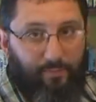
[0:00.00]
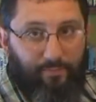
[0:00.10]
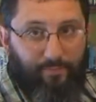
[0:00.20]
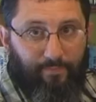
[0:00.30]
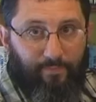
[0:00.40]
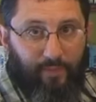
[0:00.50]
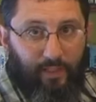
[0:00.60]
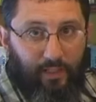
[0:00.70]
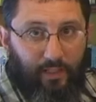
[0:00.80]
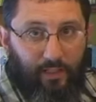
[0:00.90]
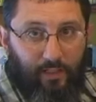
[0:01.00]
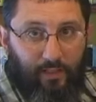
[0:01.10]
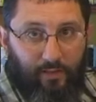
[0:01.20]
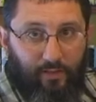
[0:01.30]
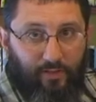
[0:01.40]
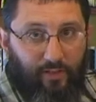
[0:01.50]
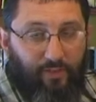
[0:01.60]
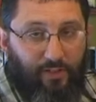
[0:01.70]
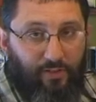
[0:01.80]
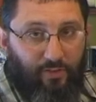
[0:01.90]
up,
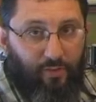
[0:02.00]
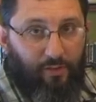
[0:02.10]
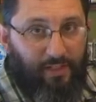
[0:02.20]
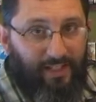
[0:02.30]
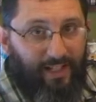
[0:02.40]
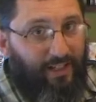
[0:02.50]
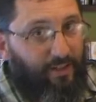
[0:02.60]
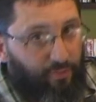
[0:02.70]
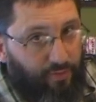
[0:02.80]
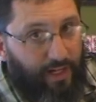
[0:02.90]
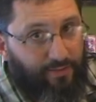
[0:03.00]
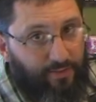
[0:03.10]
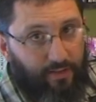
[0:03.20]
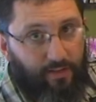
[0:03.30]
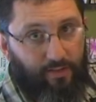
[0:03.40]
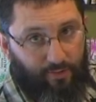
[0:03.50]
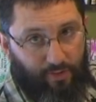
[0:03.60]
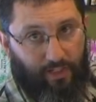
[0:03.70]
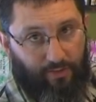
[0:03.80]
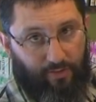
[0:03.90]
salvation is going to mean a drastic
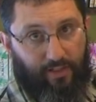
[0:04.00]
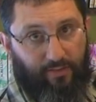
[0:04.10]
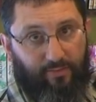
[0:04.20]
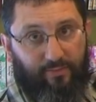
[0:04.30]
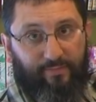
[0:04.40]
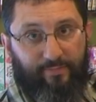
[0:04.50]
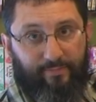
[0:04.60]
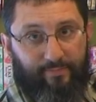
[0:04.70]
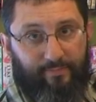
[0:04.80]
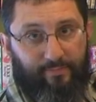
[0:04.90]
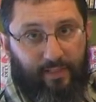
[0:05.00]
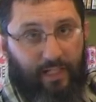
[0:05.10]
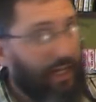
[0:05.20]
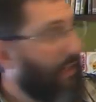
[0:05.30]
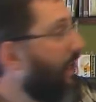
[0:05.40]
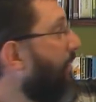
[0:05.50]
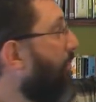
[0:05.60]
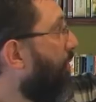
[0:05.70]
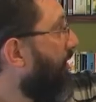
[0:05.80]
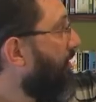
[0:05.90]
changed life. At
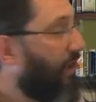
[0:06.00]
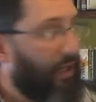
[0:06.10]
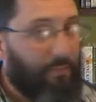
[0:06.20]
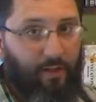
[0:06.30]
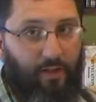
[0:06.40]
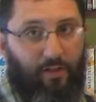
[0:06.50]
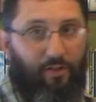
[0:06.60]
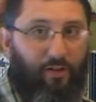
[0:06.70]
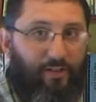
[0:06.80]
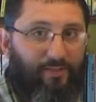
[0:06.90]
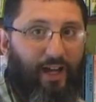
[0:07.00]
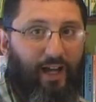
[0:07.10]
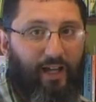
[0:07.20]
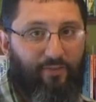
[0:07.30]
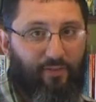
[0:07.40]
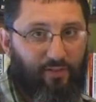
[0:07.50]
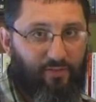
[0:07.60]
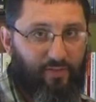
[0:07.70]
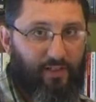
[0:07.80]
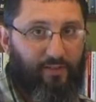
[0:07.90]
that point in time, you're going to die for
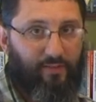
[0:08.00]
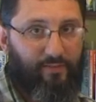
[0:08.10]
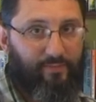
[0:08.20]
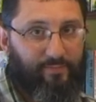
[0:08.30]
your faith.